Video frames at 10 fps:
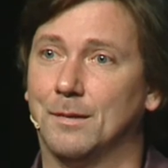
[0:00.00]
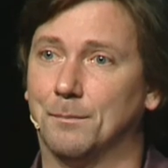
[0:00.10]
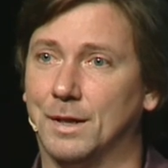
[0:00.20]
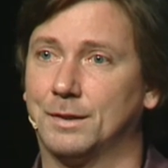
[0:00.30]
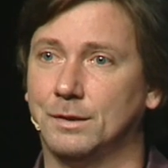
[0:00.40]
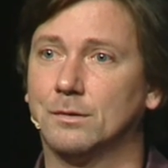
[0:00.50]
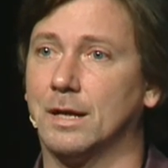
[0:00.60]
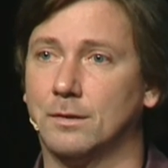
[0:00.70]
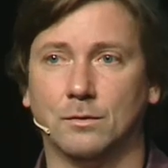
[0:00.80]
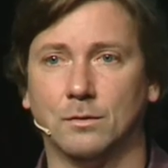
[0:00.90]
But you
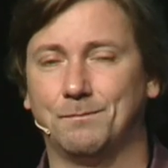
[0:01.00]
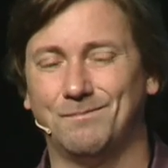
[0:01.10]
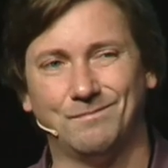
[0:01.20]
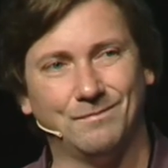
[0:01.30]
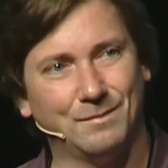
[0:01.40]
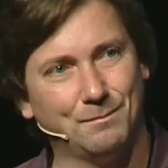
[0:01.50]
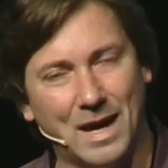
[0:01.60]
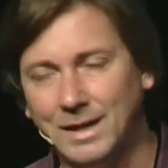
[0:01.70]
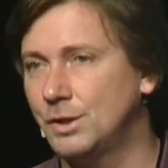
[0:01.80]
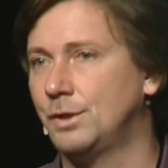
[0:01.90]
can do
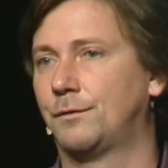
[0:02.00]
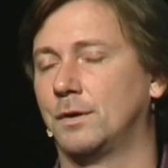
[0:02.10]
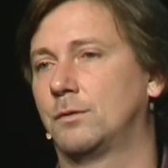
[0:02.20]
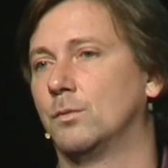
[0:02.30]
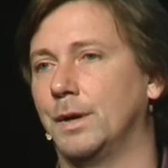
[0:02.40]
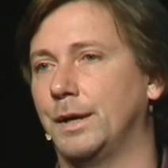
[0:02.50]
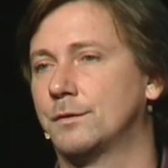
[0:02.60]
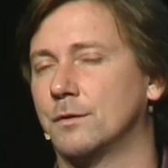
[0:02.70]
many different ways.